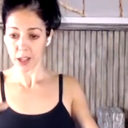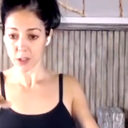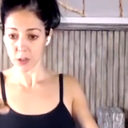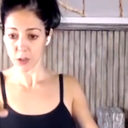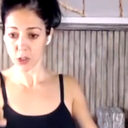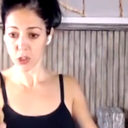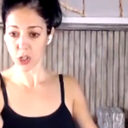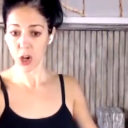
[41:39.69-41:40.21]

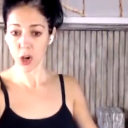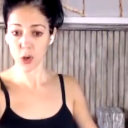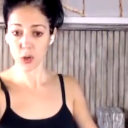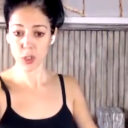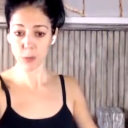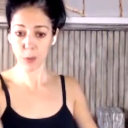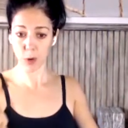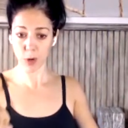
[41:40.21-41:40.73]
So the
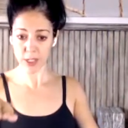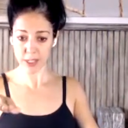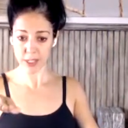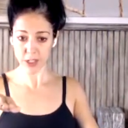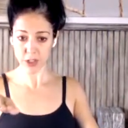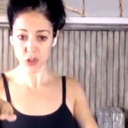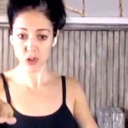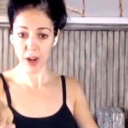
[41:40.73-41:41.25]
toes are
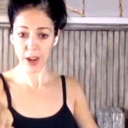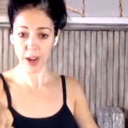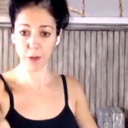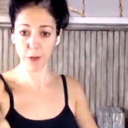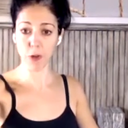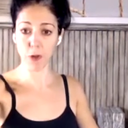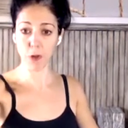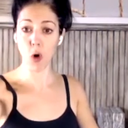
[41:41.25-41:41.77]
pointing
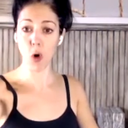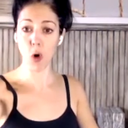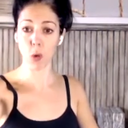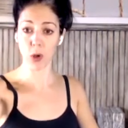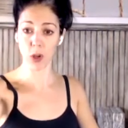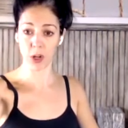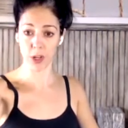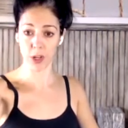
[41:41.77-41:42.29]
straight
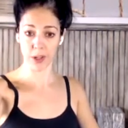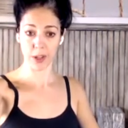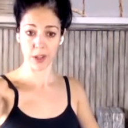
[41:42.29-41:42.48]
forward